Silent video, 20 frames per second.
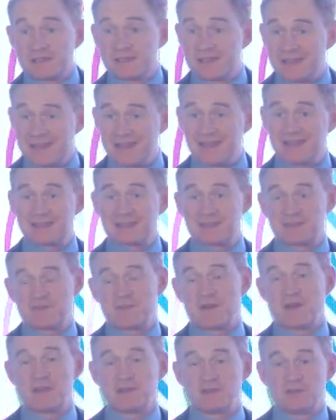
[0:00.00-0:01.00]
need to
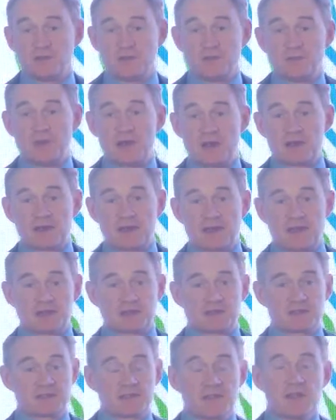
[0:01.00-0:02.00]
find new
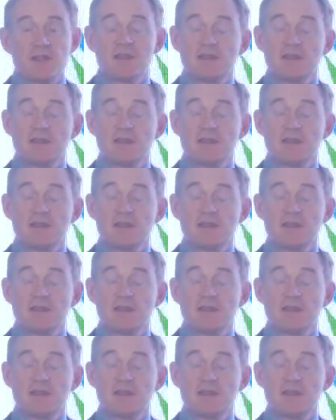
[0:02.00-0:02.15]
markets.